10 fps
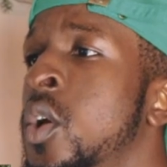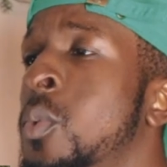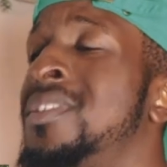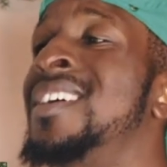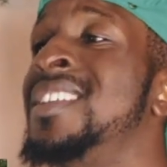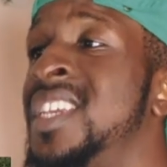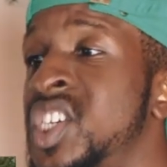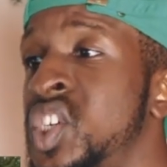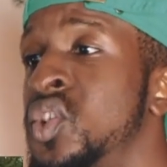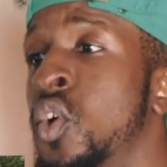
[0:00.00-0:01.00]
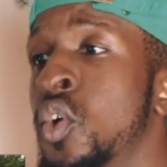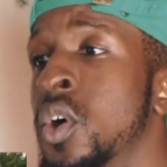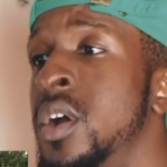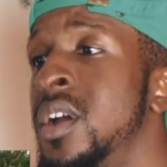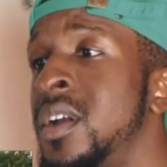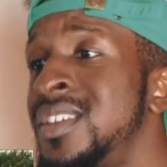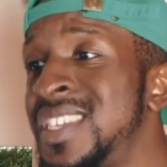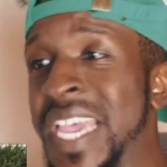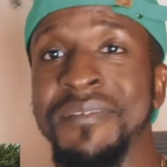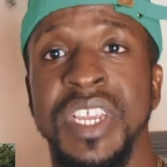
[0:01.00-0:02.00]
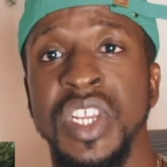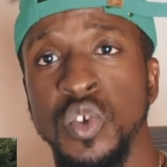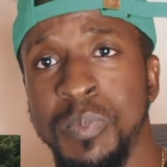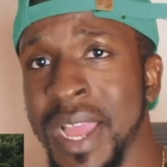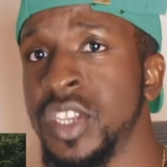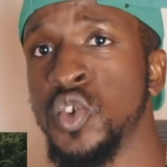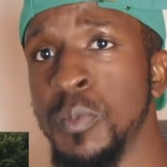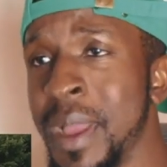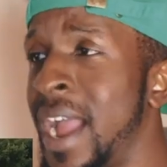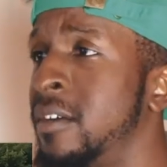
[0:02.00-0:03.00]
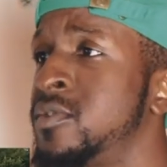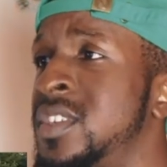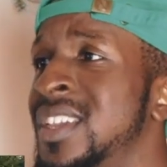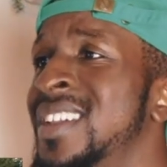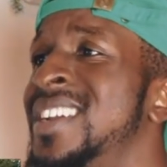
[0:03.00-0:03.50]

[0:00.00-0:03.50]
With the additional 72 pounds,